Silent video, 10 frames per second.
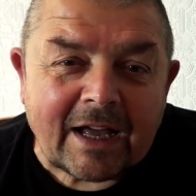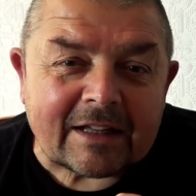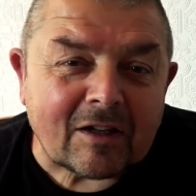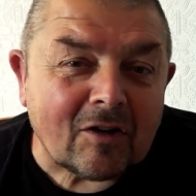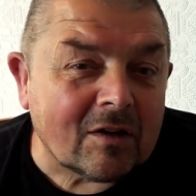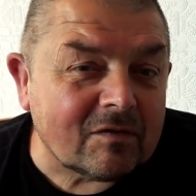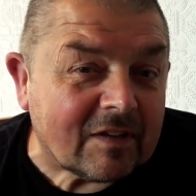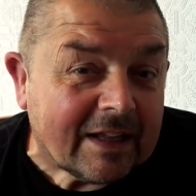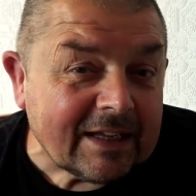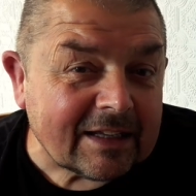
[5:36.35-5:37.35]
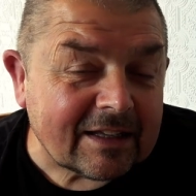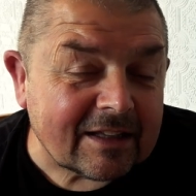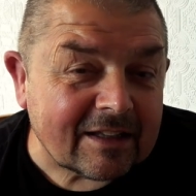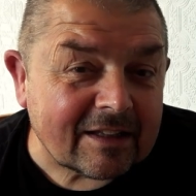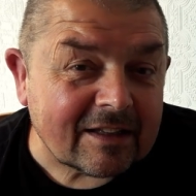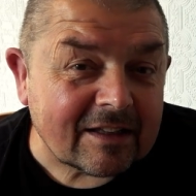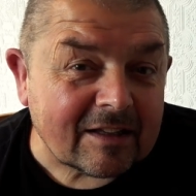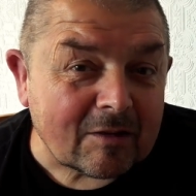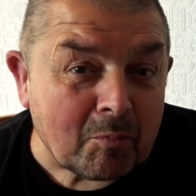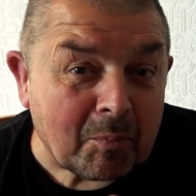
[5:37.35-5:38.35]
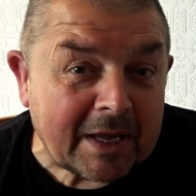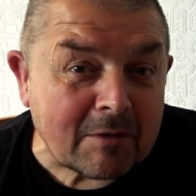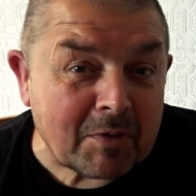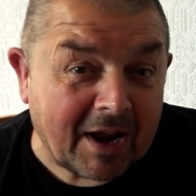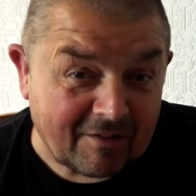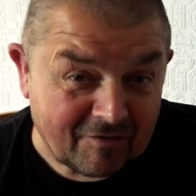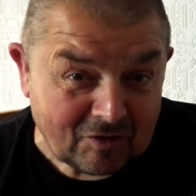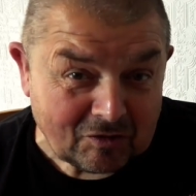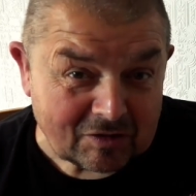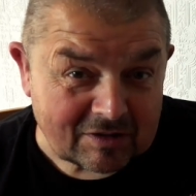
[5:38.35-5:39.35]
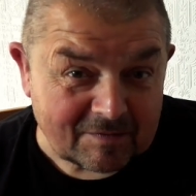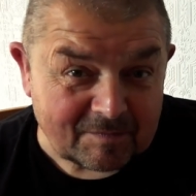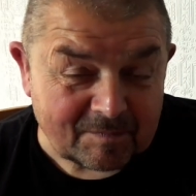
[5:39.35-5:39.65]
had a lovely big breakfast.